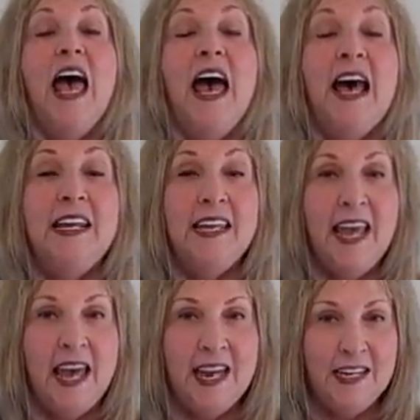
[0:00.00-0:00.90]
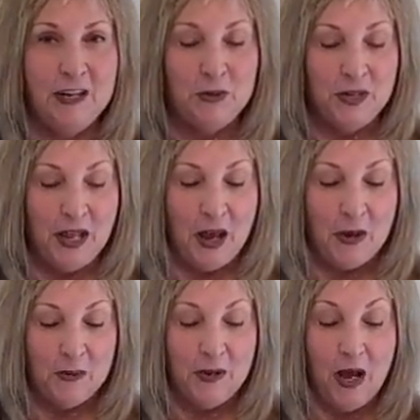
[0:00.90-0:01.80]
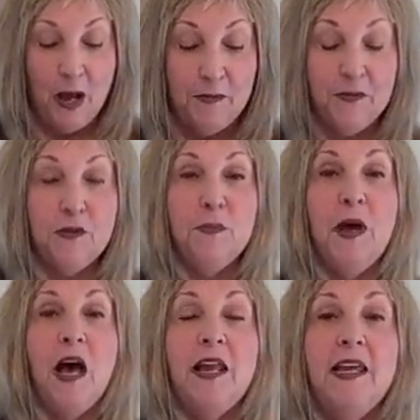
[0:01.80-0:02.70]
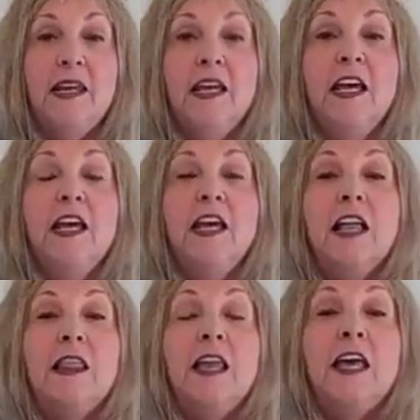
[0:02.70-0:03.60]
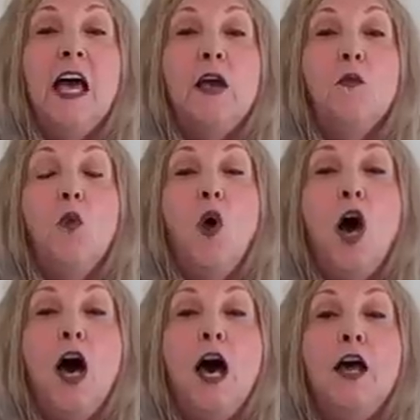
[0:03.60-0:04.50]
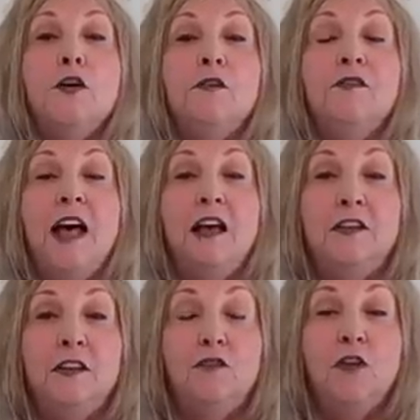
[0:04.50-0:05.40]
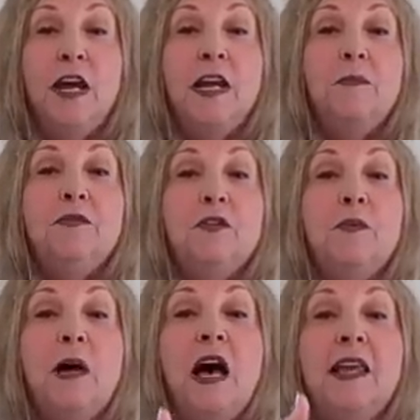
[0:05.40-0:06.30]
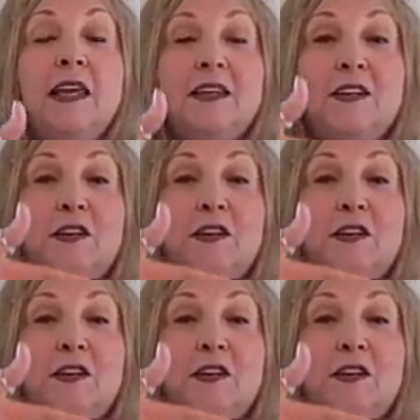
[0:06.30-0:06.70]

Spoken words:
And again, here we go. Up through the body like a water fountain. Right up through the body.